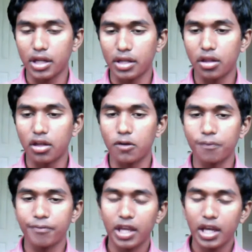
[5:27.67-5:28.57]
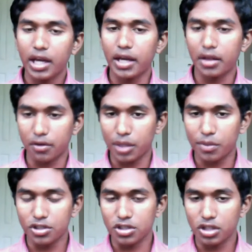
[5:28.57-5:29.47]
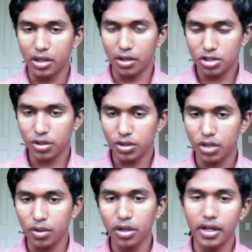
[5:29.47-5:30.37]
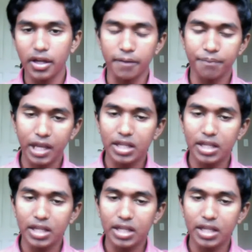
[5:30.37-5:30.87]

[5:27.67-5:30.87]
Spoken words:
And so, as I was showing you earlier,